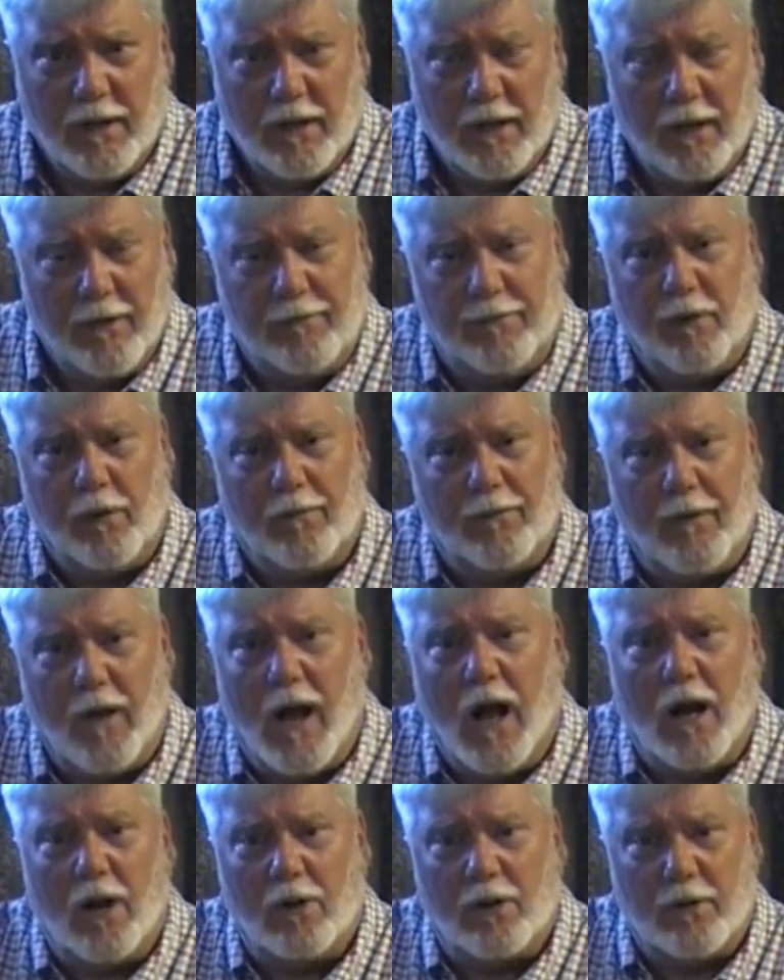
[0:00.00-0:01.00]
If you're
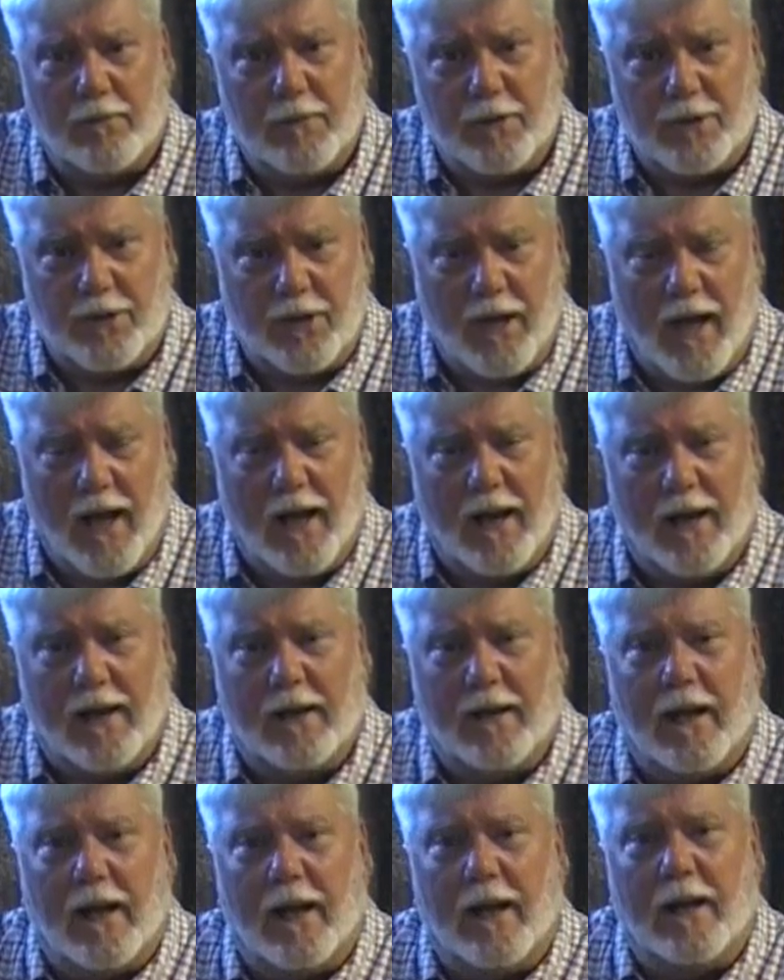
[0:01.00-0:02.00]
following the
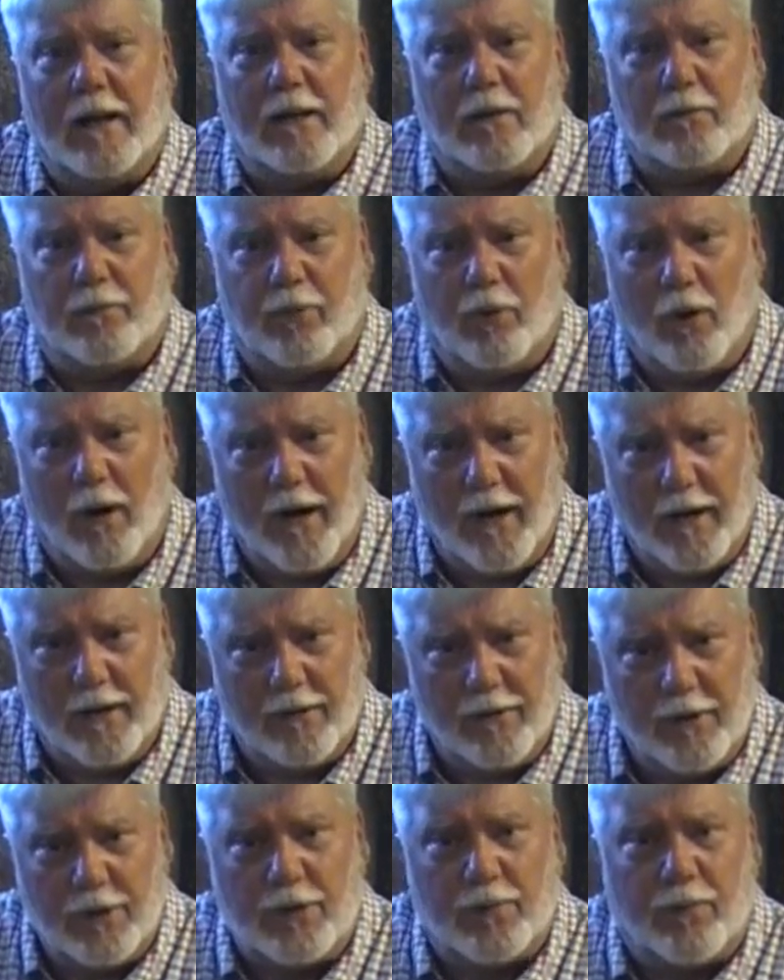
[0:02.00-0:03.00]
Messiah, I am
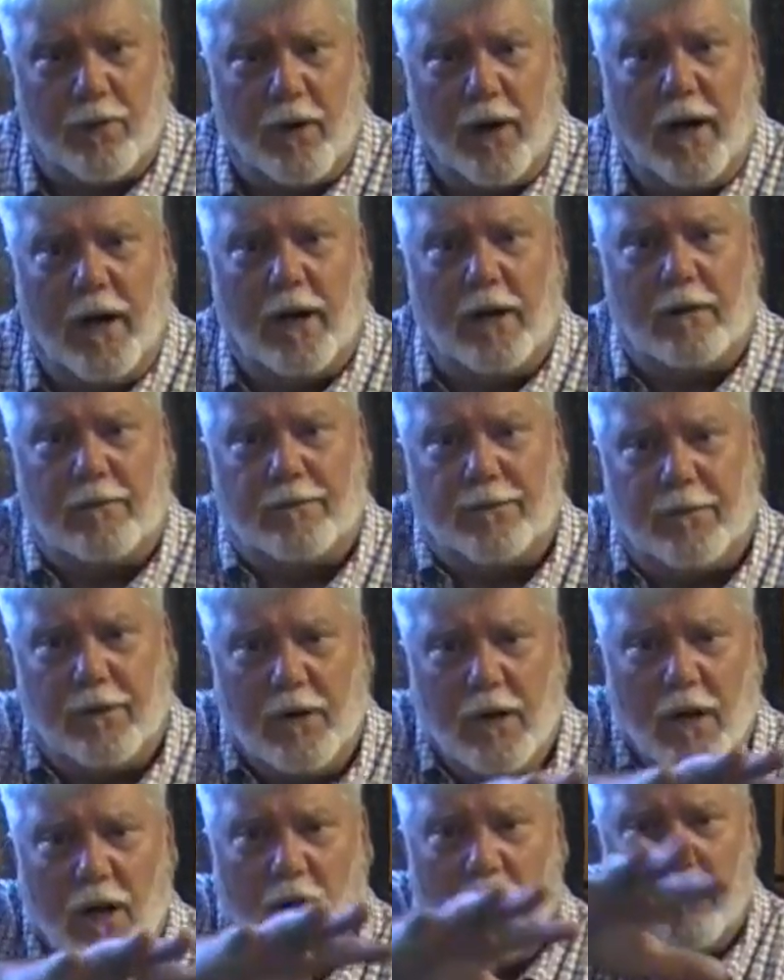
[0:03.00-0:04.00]
praying this prayer
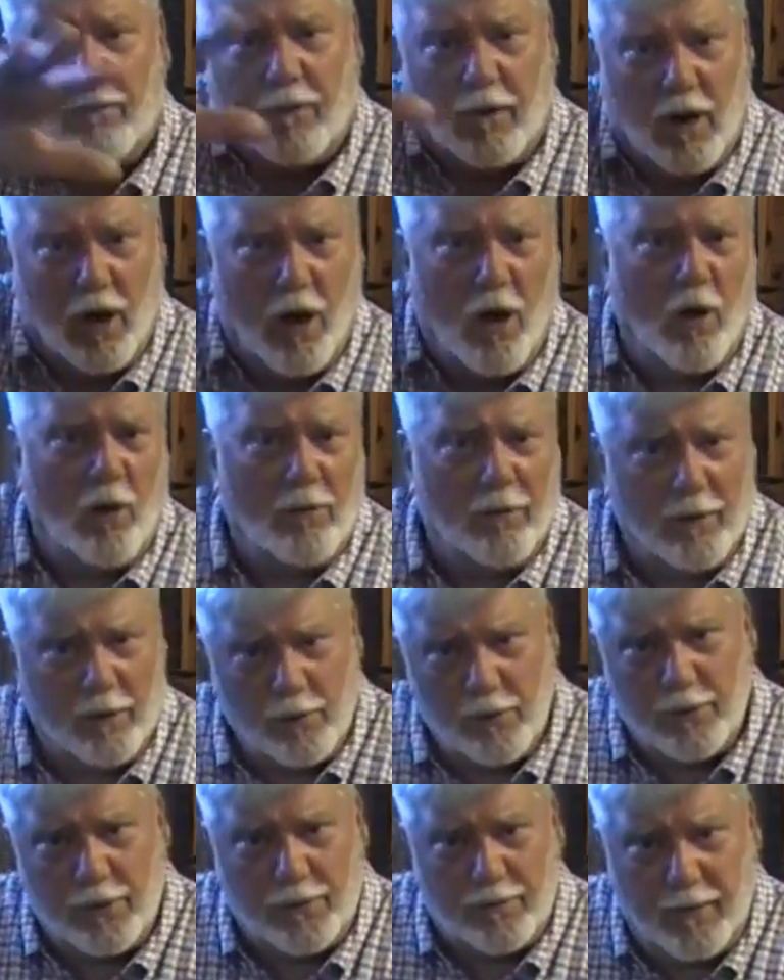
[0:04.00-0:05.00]
for all
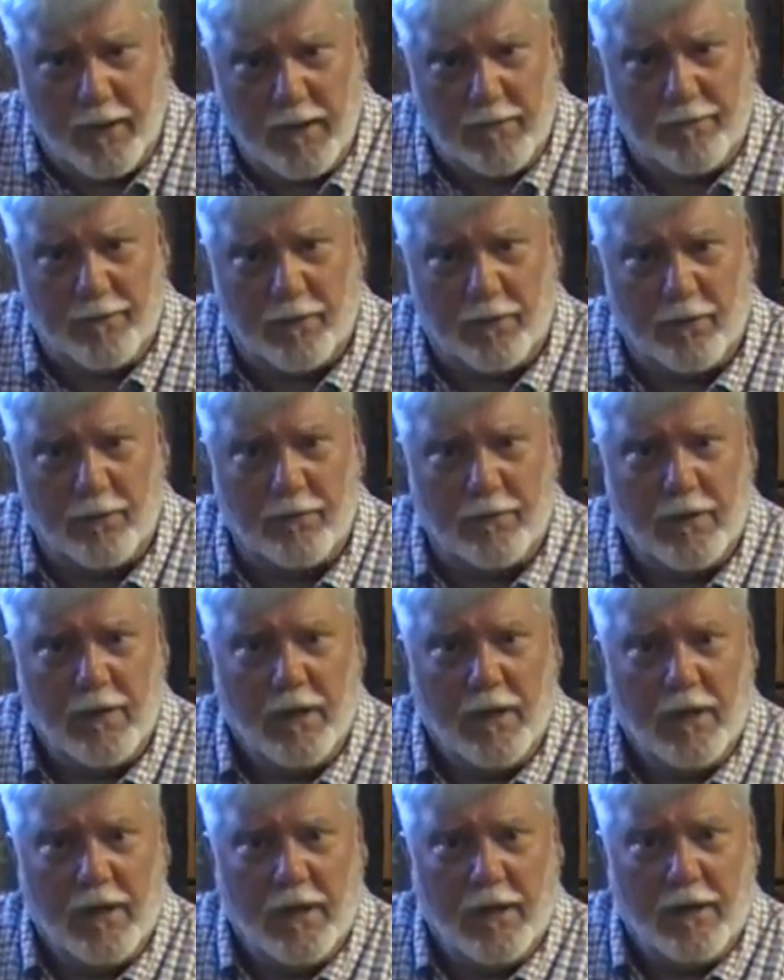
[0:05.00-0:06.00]
those people
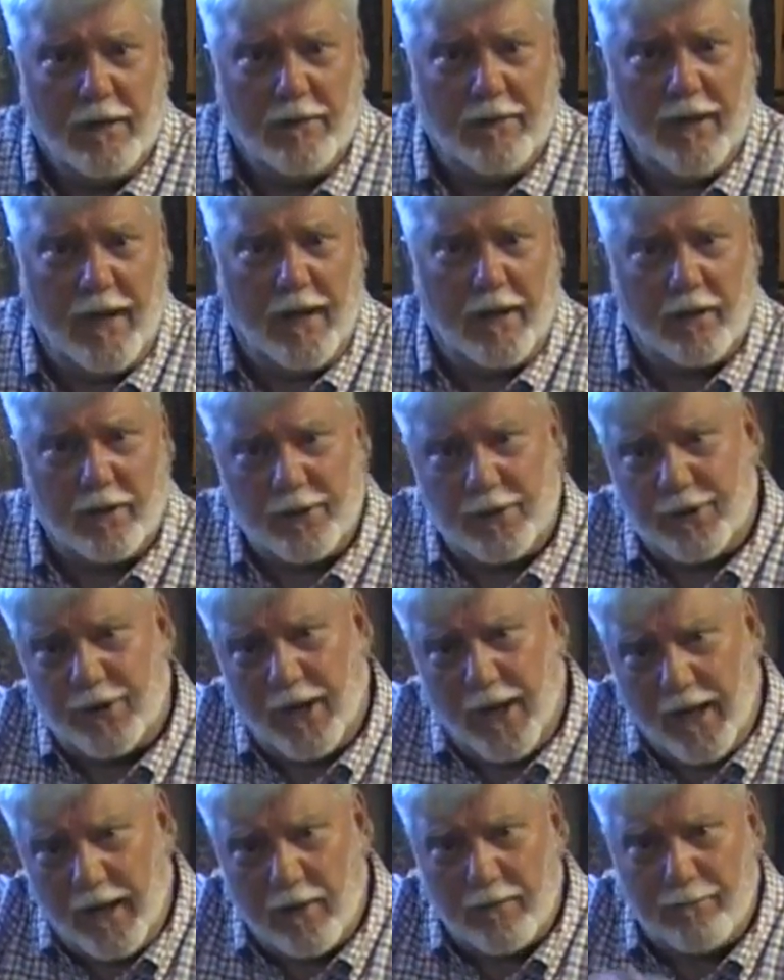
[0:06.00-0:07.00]
that are set